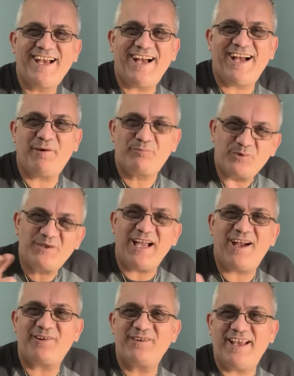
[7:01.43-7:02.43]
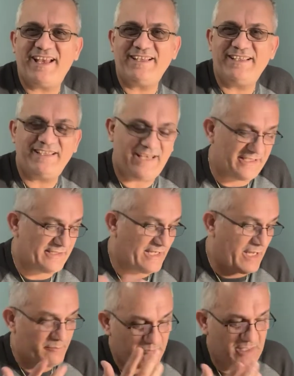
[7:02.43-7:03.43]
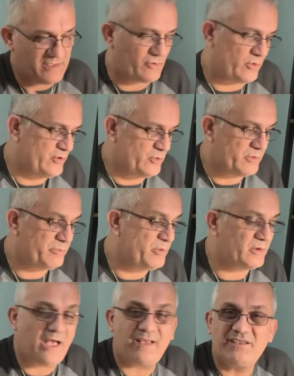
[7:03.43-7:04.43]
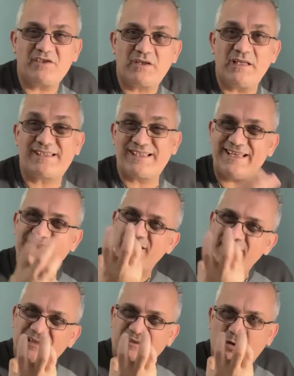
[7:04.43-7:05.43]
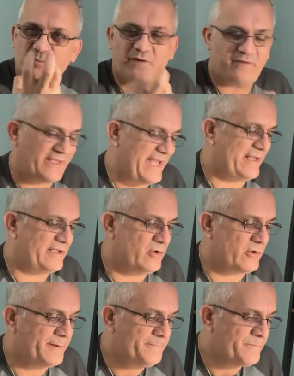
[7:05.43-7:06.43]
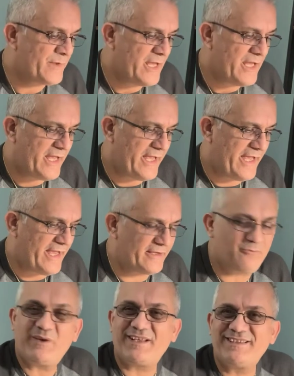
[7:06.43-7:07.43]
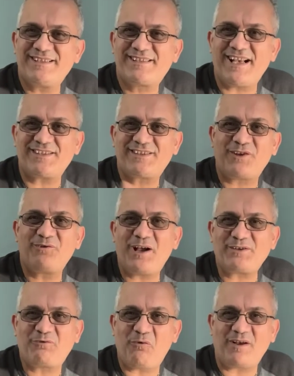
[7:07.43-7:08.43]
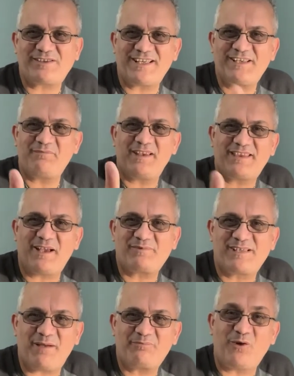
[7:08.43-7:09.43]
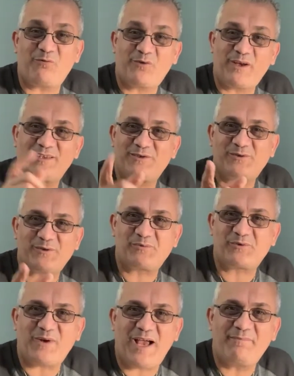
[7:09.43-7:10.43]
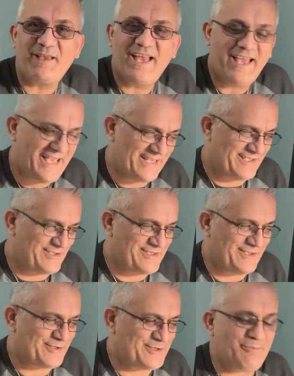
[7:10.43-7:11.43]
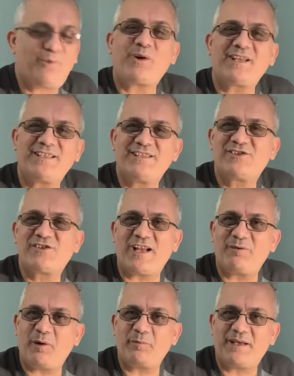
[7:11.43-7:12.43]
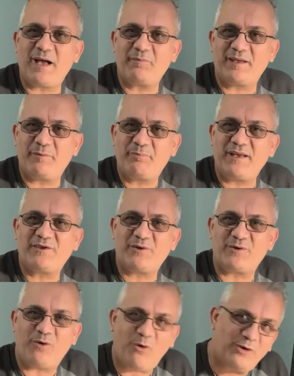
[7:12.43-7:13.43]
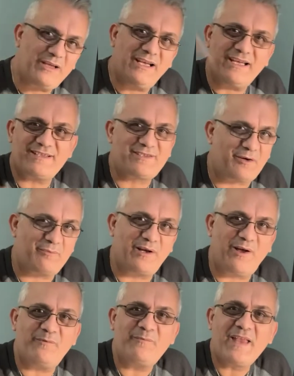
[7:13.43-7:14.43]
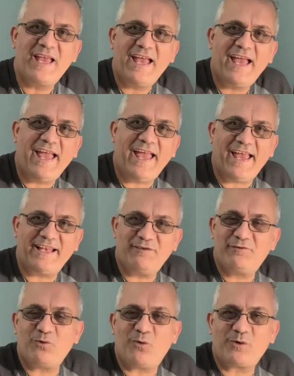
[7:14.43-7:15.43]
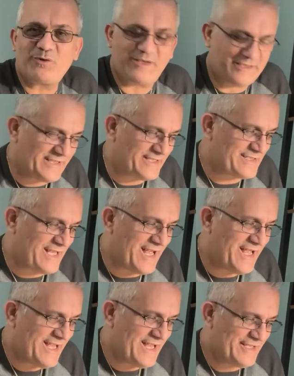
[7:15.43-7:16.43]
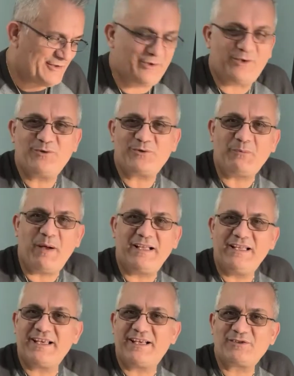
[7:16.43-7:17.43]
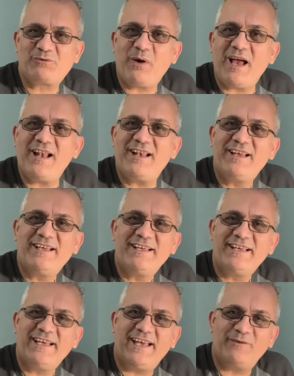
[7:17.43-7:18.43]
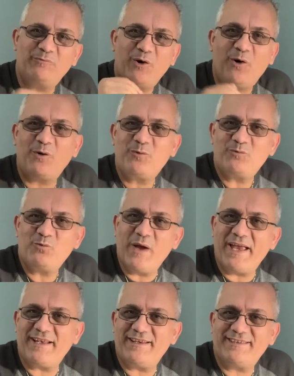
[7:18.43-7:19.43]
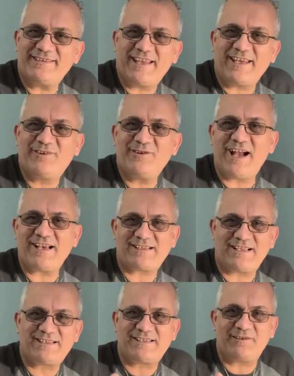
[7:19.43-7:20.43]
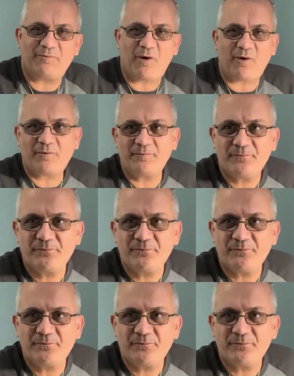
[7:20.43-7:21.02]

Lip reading: Put down anything I missed or you would put on this list in terms of a category, and we can discuss. Thank you guys for watching. Give me a thumbs up. Don't forget to subscribe and consider supporting this channel by becoming a Patreon. All the links are below. And if you order a Tesla, you can use my link as well. And we all win. Thank you guys. I'll see you tomorrow.